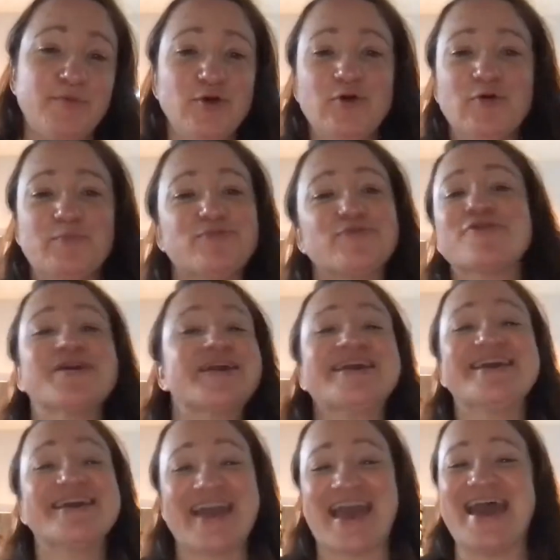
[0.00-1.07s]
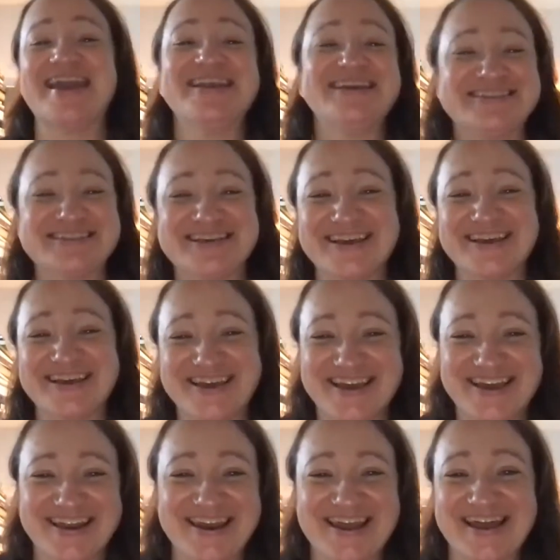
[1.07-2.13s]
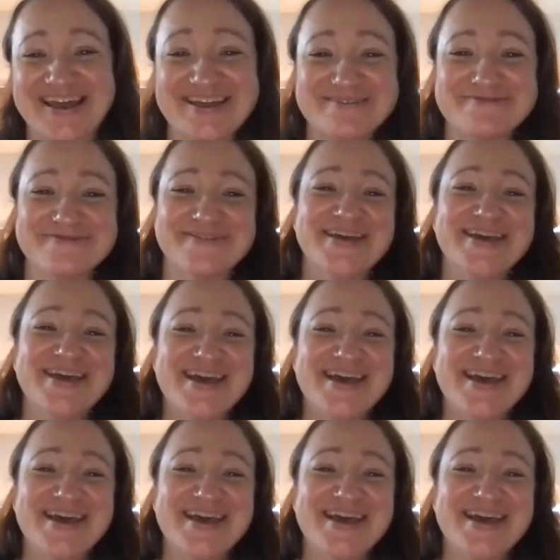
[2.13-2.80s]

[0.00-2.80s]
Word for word: your pre canada life